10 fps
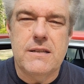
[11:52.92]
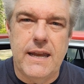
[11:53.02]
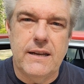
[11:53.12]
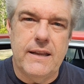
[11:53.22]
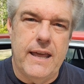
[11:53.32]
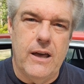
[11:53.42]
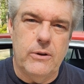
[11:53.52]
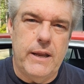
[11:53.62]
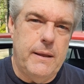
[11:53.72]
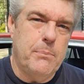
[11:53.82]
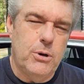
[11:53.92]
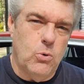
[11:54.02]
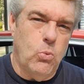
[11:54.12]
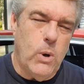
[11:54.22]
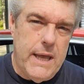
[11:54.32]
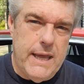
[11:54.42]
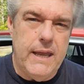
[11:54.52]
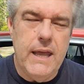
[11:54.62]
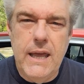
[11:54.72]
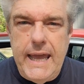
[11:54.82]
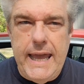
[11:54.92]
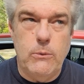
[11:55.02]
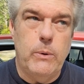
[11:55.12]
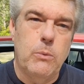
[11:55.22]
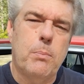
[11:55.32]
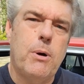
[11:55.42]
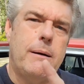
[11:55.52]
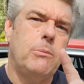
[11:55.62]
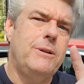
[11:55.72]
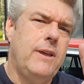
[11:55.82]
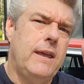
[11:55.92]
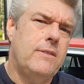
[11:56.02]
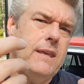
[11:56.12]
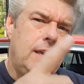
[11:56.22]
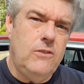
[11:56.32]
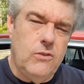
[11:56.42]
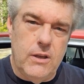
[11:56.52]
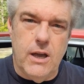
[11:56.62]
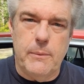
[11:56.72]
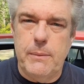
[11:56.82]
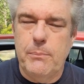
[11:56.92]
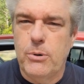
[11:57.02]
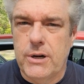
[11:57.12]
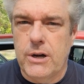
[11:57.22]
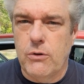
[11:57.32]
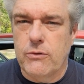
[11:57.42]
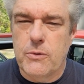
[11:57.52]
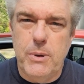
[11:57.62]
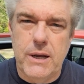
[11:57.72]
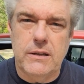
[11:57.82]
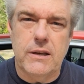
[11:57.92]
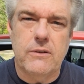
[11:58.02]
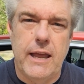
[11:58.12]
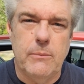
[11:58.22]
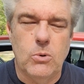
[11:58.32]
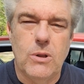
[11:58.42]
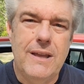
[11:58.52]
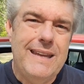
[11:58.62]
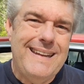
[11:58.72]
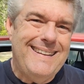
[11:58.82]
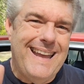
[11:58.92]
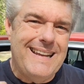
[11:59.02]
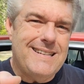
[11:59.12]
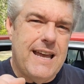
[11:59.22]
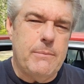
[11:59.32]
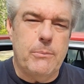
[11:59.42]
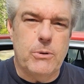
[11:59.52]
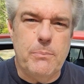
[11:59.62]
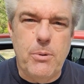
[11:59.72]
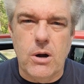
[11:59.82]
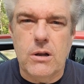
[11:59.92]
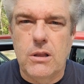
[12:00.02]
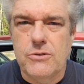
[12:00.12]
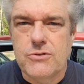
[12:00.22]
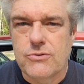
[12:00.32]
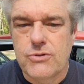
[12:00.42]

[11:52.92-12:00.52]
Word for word: and take down and put away. And we will probably take the easy up and put it over the picnic table. Next time I'm going to park closer